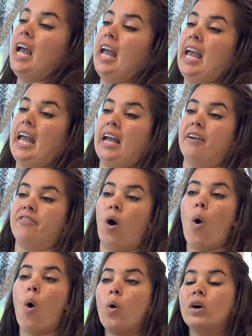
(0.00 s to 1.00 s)
if the
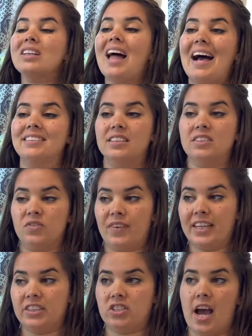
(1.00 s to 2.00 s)
whole class is
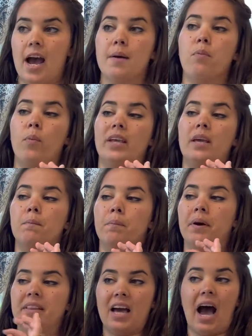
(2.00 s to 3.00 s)
finished up, we can
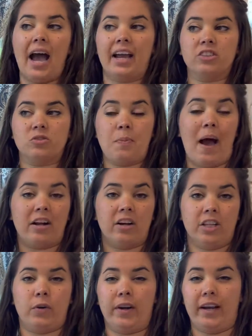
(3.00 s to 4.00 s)
put the irons back on
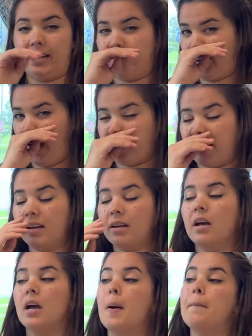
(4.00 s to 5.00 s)
the creative cubby,
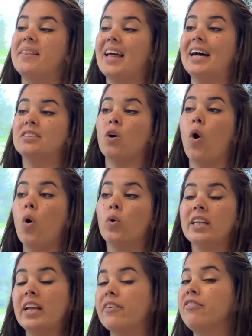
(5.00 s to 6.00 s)
but that's
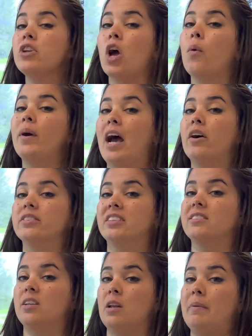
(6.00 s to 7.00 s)
only if no one else
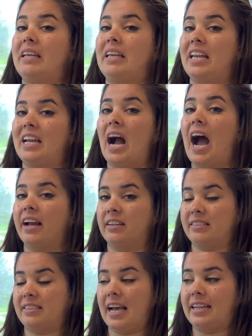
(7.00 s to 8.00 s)
is going to be getting
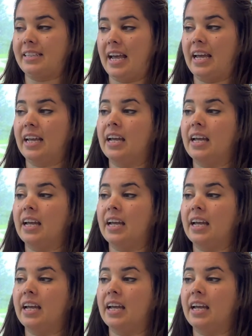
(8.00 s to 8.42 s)
irons that day.